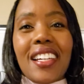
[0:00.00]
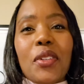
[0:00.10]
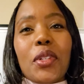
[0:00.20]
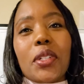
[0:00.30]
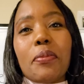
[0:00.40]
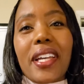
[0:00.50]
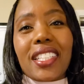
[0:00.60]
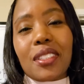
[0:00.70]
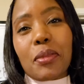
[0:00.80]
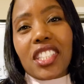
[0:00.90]
Welcome back
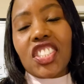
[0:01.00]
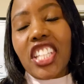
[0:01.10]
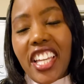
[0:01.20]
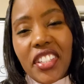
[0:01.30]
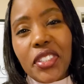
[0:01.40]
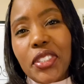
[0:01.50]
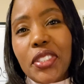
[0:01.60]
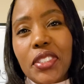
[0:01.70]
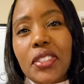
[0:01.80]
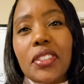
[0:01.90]
to my
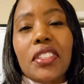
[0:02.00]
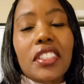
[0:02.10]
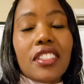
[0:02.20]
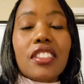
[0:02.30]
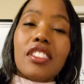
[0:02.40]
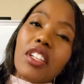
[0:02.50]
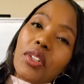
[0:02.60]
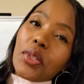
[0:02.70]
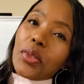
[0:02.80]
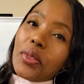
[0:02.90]
channel.
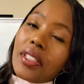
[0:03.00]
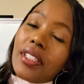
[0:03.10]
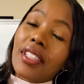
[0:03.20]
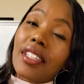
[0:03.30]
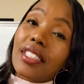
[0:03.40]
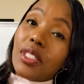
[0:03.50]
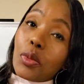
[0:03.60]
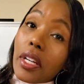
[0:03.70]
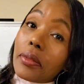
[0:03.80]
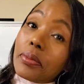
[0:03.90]
So, guess
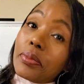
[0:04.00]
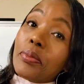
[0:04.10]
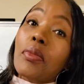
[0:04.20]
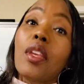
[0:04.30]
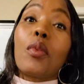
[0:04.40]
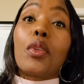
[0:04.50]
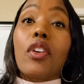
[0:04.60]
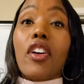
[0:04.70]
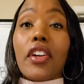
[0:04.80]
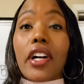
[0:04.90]
what? We
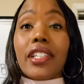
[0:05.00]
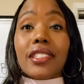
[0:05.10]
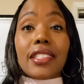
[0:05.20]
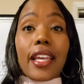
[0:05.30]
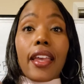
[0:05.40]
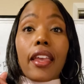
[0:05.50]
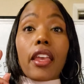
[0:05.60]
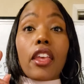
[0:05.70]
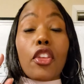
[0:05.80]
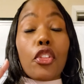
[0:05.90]
are on day
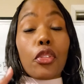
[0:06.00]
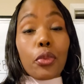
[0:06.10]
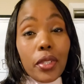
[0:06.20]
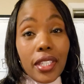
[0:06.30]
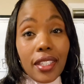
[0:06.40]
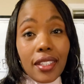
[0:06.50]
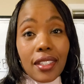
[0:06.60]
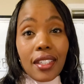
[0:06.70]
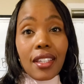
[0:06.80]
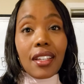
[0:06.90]
3
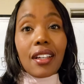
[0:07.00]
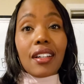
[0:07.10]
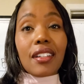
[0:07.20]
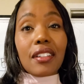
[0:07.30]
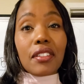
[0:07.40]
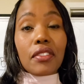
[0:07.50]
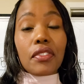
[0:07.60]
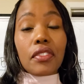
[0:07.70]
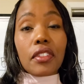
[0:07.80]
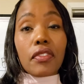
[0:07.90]
of
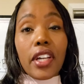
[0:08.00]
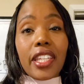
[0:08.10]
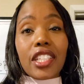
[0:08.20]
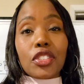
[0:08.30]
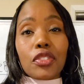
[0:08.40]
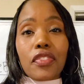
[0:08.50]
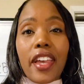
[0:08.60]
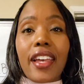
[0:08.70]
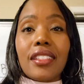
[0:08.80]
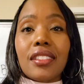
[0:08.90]
the financial
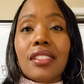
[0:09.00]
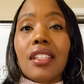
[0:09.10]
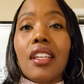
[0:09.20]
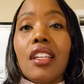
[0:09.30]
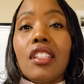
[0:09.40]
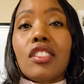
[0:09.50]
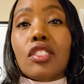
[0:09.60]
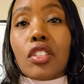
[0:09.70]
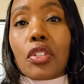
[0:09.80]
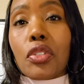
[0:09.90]
fast.
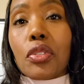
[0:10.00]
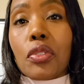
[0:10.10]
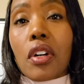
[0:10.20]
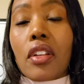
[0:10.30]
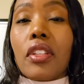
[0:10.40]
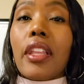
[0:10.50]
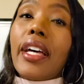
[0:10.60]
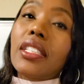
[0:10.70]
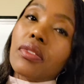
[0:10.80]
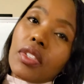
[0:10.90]
So, on the
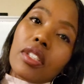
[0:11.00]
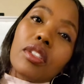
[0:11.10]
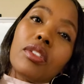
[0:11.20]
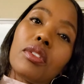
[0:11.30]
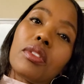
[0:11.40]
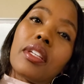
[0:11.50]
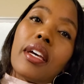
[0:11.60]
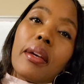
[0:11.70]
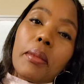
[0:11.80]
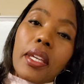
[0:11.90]
last video that
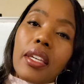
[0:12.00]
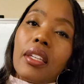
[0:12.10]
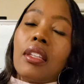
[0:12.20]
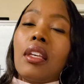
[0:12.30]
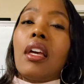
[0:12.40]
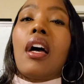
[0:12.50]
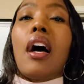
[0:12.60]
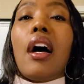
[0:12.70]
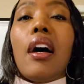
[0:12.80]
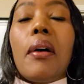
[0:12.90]
I made,
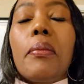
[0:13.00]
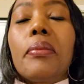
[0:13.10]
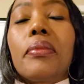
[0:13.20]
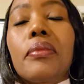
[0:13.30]
um,